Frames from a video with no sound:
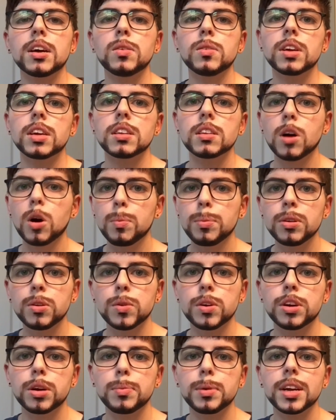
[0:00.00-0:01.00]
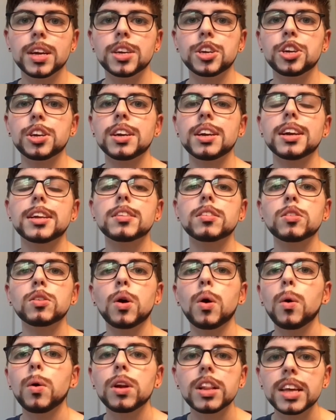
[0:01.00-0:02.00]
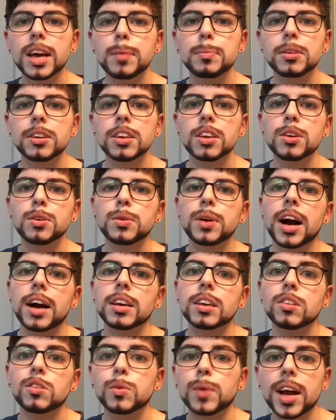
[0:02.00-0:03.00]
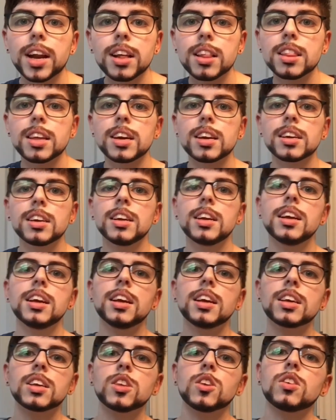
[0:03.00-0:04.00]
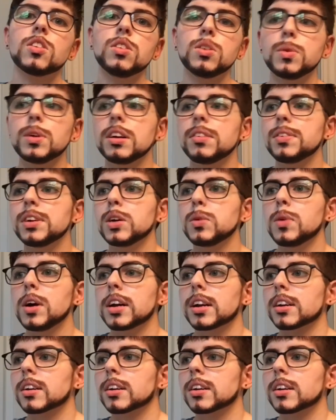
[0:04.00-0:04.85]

It's open to interpretation. It's totally up to you how you do anything. You can do whatever you want.